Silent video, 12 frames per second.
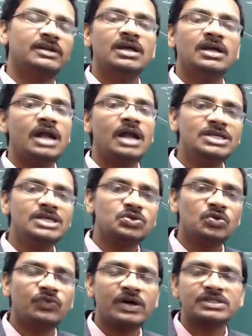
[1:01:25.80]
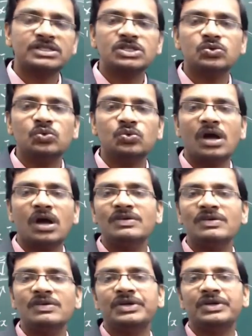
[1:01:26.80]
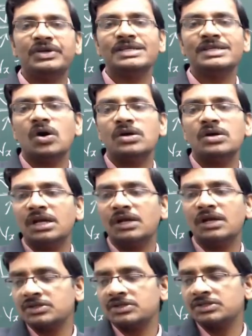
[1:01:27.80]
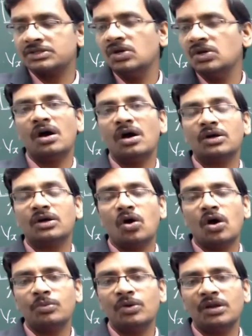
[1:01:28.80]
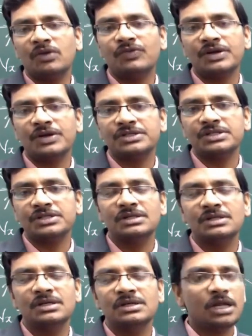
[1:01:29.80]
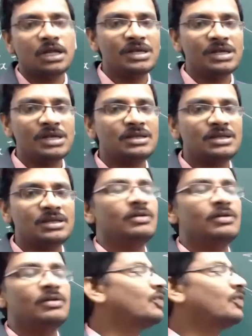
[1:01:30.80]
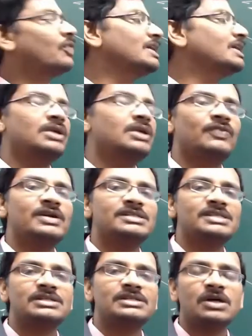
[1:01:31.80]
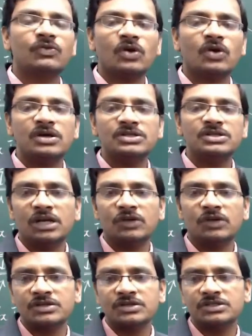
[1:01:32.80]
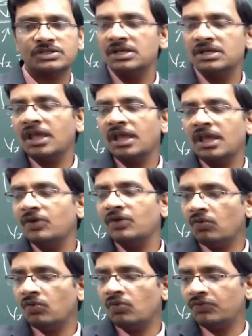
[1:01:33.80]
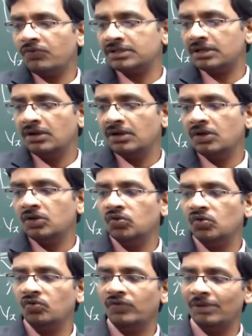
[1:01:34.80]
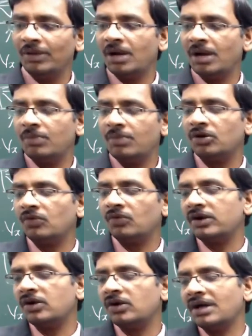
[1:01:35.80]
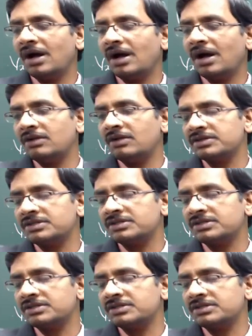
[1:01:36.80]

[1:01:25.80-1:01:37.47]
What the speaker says: And these two functions we always treat as conjugate functions or the harmonic functions. That means for any two different sets of conjugate functions, if you know one function, you will be able to find out the other function.